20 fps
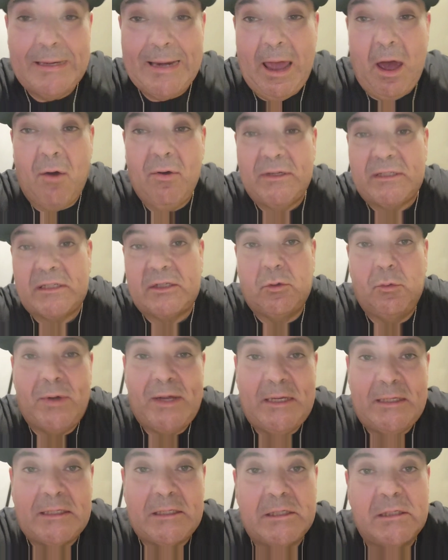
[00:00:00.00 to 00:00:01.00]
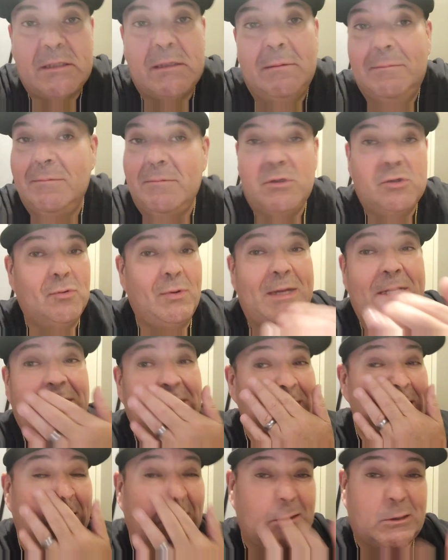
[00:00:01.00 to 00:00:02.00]
Now it's sweet sweet
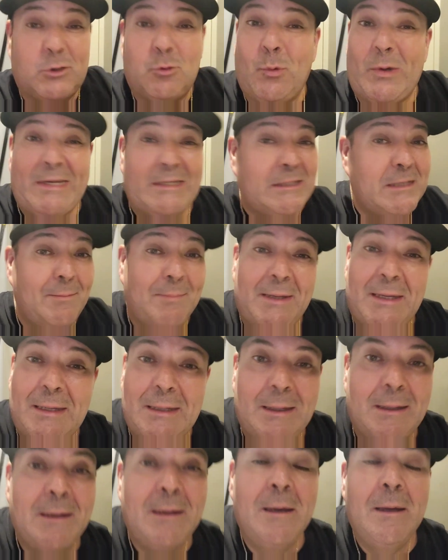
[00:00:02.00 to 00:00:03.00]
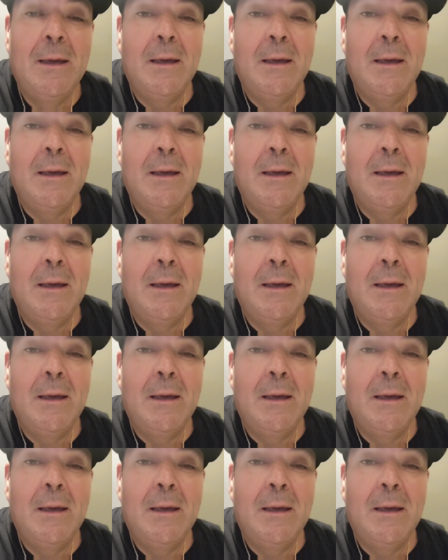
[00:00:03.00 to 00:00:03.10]
sounds sweet to me.